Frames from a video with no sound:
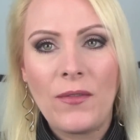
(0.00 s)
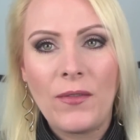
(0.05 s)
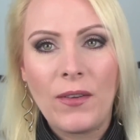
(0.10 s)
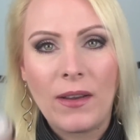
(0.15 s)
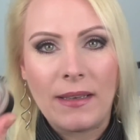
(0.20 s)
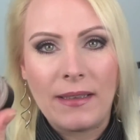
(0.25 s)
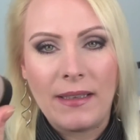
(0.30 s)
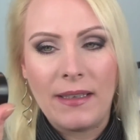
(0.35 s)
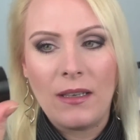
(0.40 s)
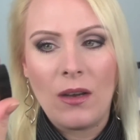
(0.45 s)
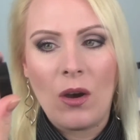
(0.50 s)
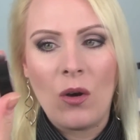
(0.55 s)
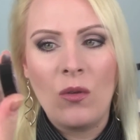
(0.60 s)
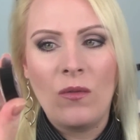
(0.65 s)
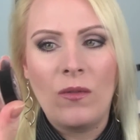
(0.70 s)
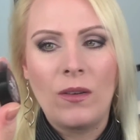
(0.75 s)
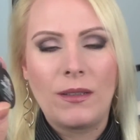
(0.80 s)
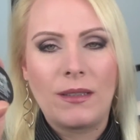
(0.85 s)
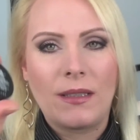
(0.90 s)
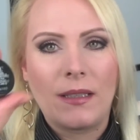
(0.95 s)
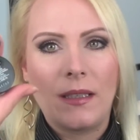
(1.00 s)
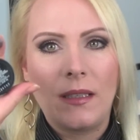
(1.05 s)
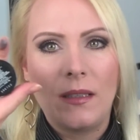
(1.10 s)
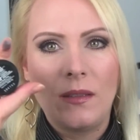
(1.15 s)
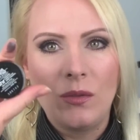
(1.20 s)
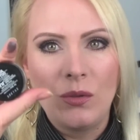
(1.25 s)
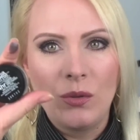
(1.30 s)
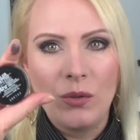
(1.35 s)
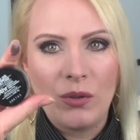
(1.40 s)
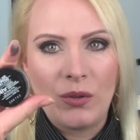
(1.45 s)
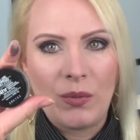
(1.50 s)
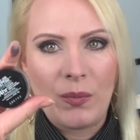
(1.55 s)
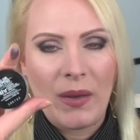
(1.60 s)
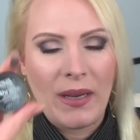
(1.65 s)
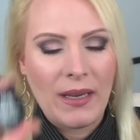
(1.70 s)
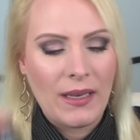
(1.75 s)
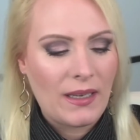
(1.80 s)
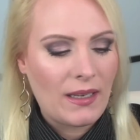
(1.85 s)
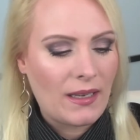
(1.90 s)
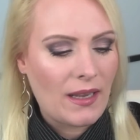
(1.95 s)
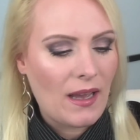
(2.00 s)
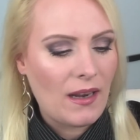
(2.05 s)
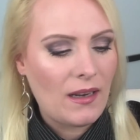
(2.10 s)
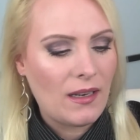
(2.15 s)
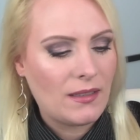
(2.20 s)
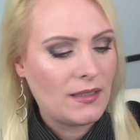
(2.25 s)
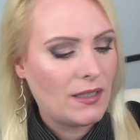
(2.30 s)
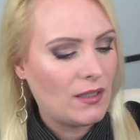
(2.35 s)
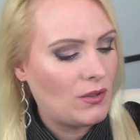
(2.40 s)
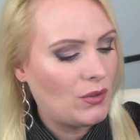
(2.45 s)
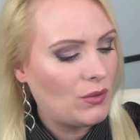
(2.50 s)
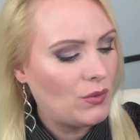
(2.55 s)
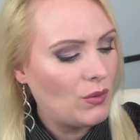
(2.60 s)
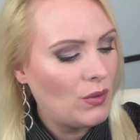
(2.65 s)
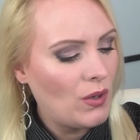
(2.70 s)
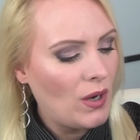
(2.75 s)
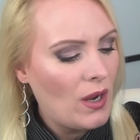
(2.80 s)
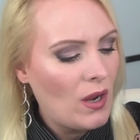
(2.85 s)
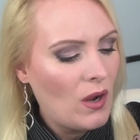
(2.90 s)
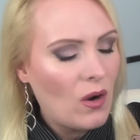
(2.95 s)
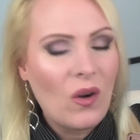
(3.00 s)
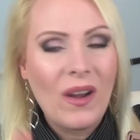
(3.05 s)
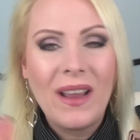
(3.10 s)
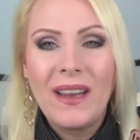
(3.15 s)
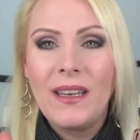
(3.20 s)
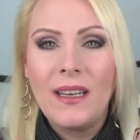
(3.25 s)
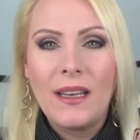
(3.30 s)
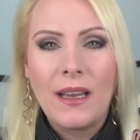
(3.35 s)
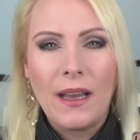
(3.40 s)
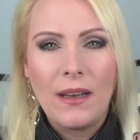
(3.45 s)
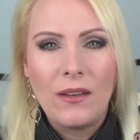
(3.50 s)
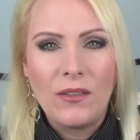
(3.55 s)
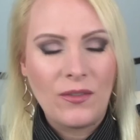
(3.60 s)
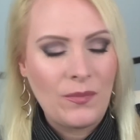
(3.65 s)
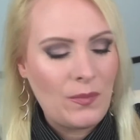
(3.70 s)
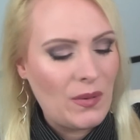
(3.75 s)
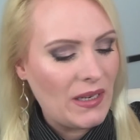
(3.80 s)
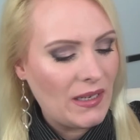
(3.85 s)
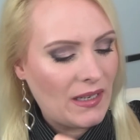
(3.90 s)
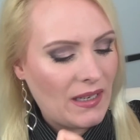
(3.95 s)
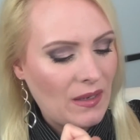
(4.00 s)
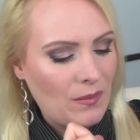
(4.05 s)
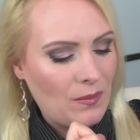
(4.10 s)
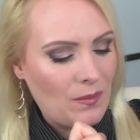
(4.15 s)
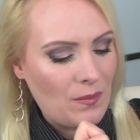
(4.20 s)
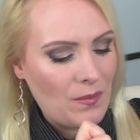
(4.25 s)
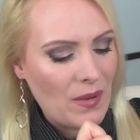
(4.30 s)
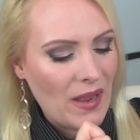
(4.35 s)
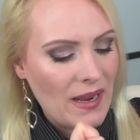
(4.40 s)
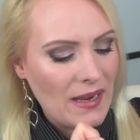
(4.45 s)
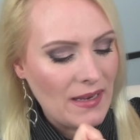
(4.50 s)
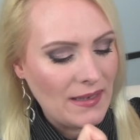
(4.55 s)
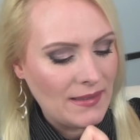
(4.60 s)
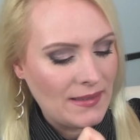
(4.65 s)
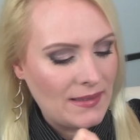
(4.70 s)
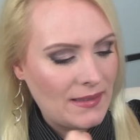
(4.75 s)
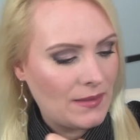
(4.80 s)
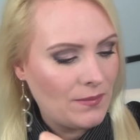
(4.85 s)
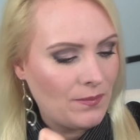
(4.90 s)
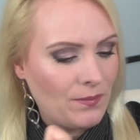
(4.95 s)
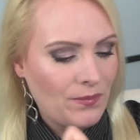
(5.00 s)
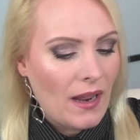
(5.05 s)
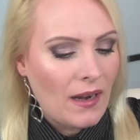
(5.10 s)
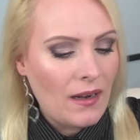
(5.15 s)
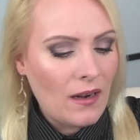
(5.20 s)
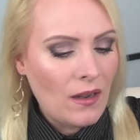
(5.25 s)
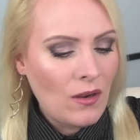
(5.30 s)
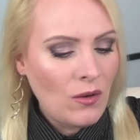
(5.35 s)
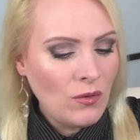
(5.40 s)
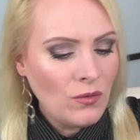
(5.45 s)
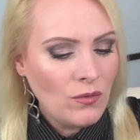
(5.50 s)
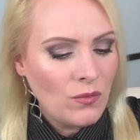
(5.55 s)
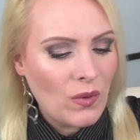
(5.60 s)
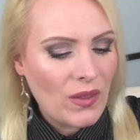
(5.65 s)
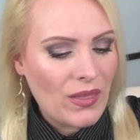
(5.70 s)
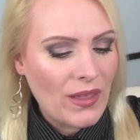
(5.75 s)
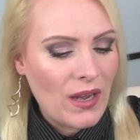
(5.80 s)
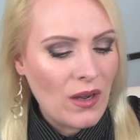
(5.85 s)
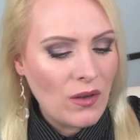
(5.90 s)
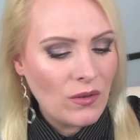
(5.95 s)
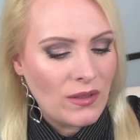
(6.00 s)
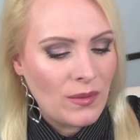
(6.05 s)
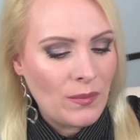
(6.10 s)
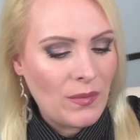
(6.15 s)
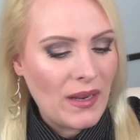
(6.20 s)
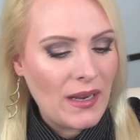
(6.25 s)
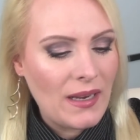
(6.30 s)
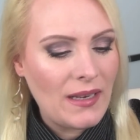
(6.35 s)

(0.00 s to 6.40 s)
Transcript: perfectly over the nude pink color tattoo or any kind of pinky base. Alone without a